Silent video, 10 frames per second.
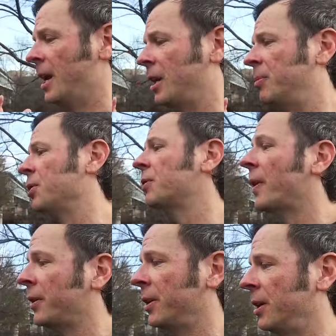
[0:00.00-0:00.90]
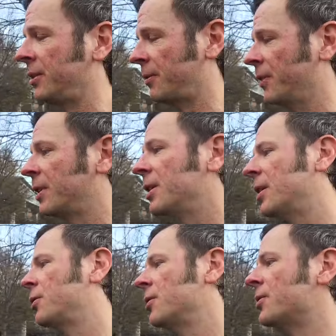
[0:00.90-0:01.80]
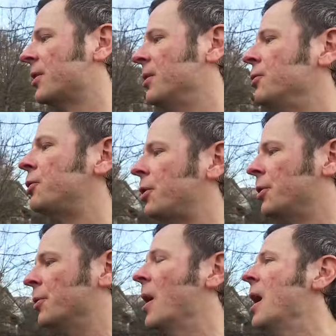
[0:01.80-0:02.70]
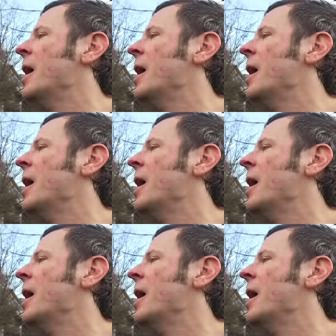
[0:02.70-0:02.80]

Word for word: and a bunch of other different conditions into